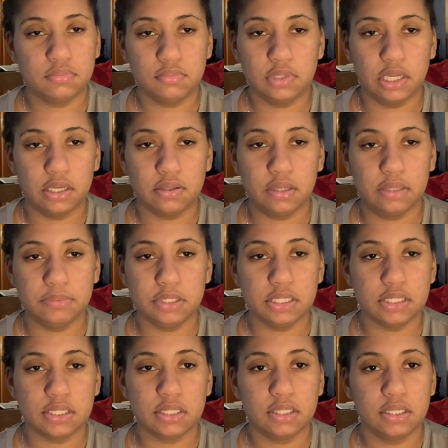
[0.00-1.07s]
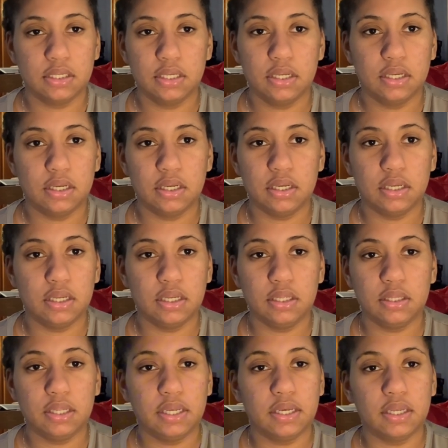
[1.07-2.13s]
yeah, I'm just
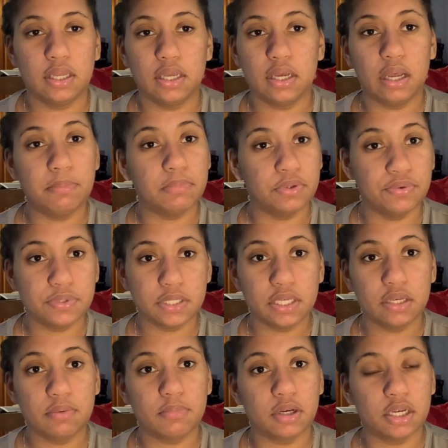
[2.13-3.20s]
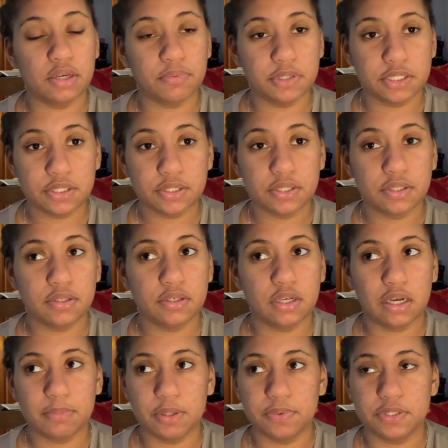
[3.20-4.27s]
in like I'm losing my winter,
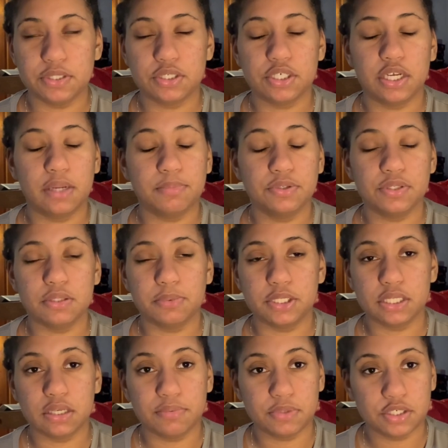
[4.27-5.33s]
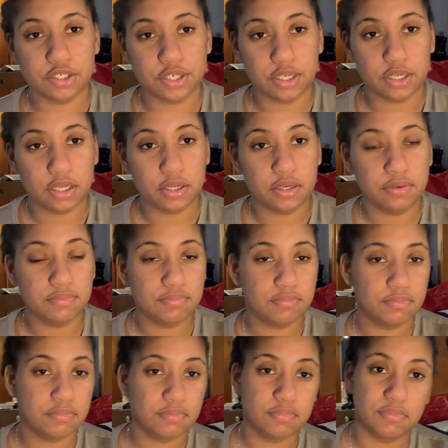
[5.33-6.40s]
not my winter shade, I'm losing my summer shade.
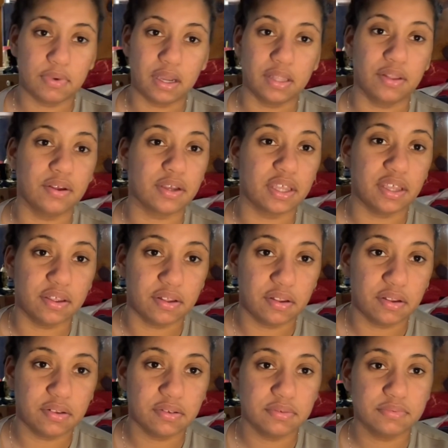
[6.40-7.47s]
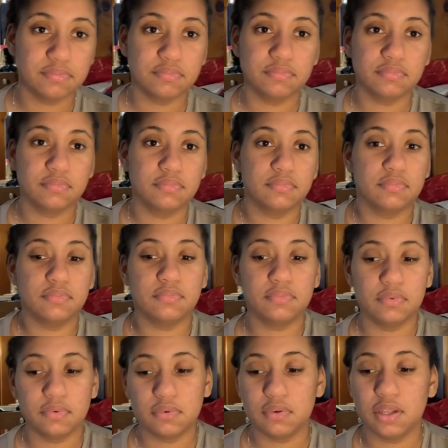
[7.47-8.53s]
I look ill.
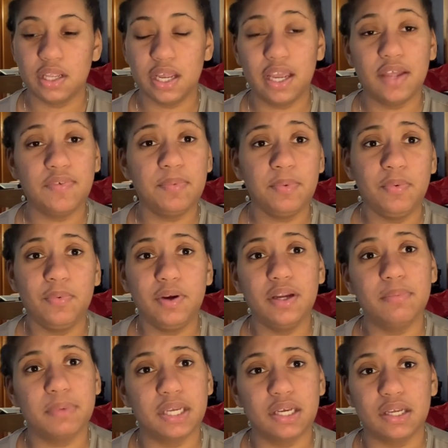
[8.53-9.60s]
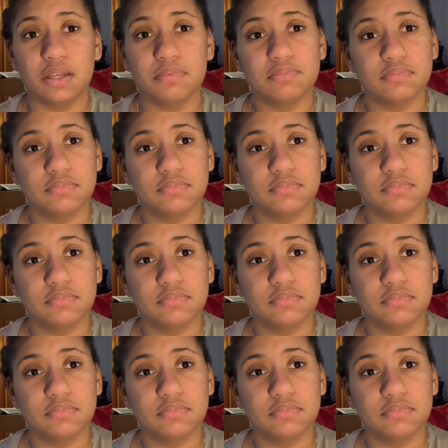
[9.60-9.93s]
And I haven't been wearing makeup.